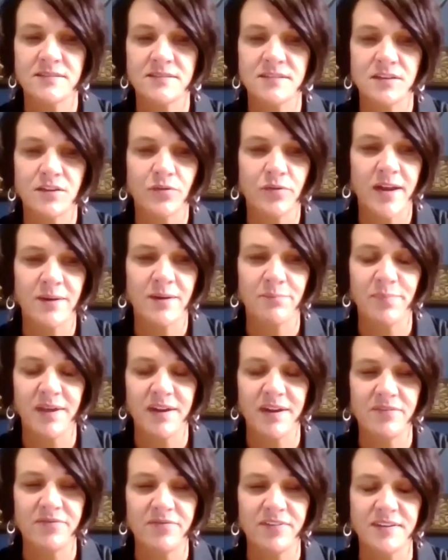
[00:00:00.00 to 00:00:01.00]
it's a great
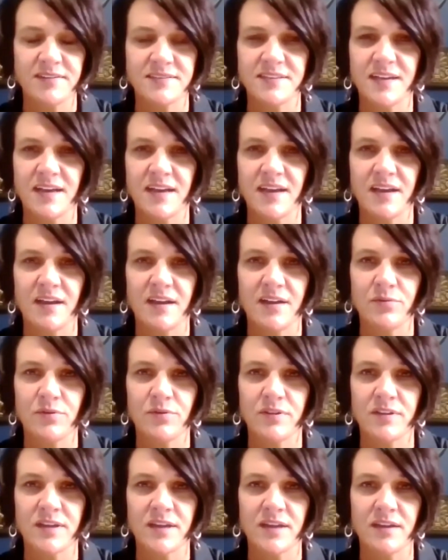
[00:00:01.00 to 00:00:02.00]
benefit, and I
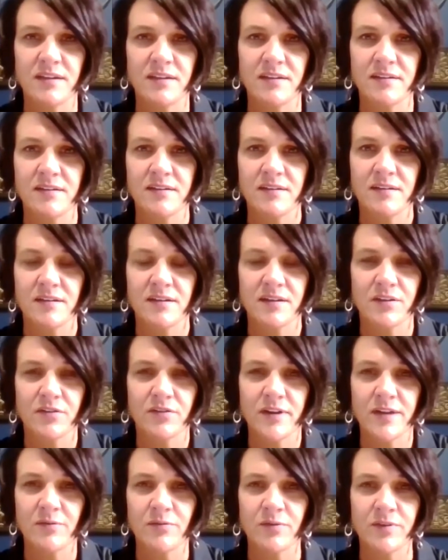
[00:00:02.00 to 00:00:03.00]
really
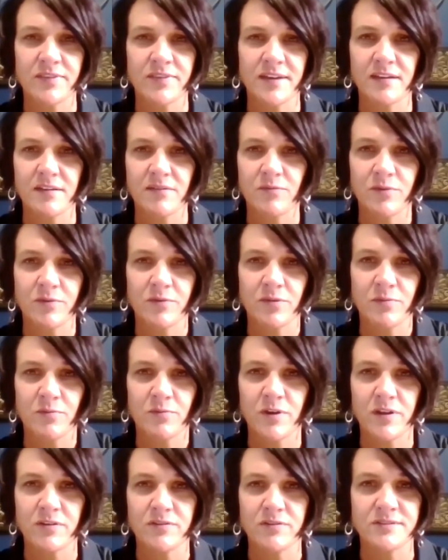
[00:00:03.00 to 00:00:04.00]
agree with that, with
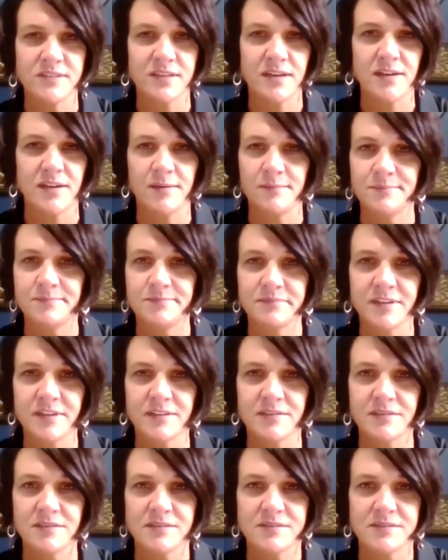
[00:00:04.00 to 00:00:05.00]
what you said.
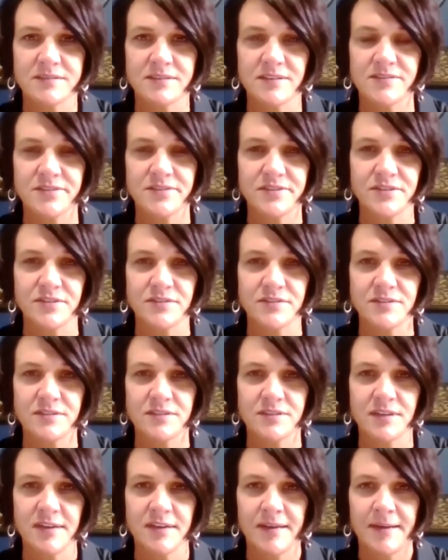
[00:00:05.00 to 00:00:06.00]
It's just
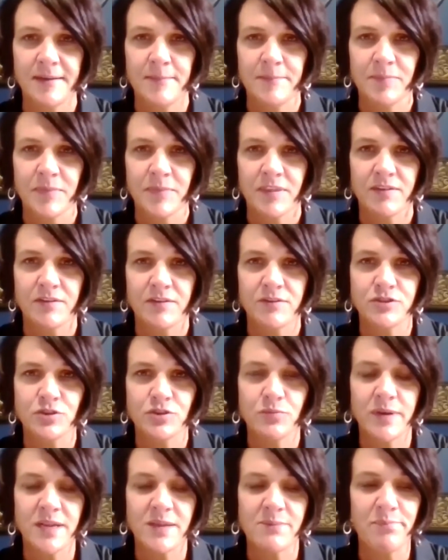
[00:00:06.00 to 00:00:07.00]
there's so
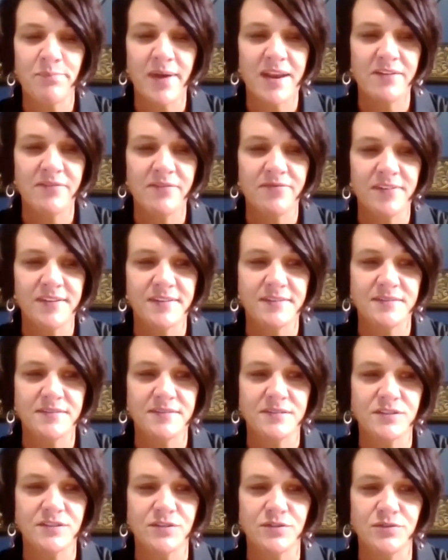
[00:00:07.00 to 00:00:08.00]
many
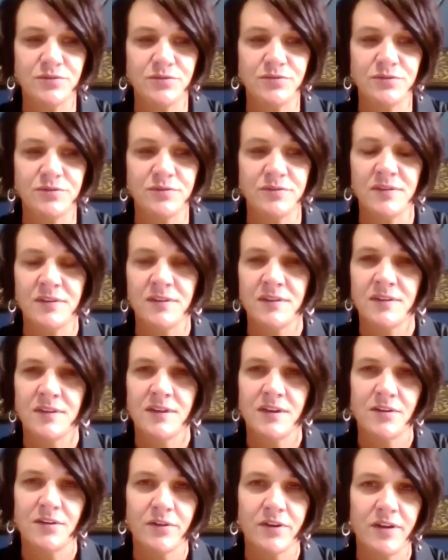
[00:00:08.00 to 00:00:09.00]
benefits to,
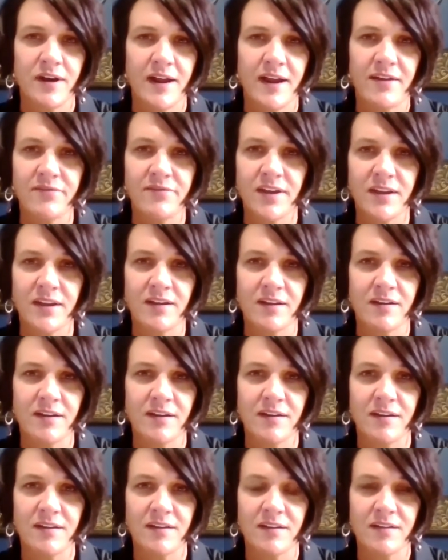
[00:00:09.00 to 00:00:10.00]
you know, you're having
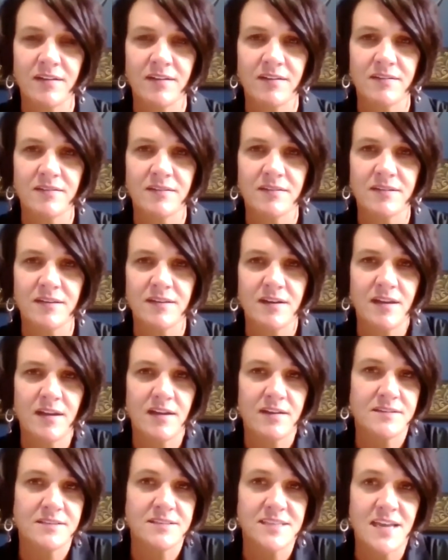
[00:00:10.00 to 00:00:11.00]

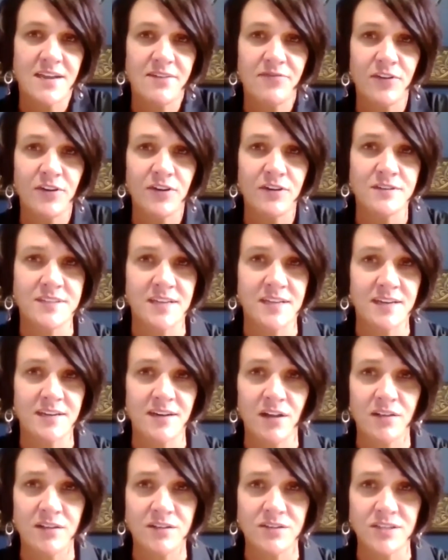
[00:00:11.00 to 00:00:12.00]
safer
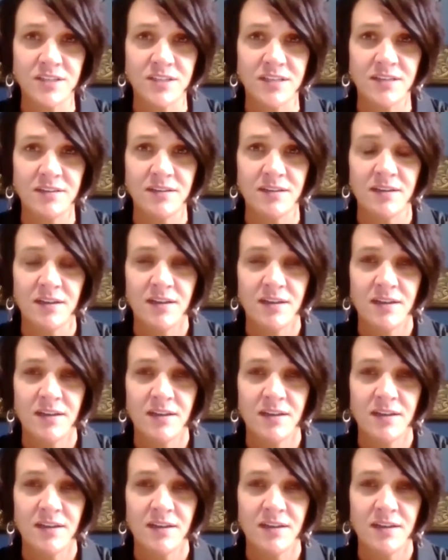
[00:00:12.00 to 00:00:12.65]
technology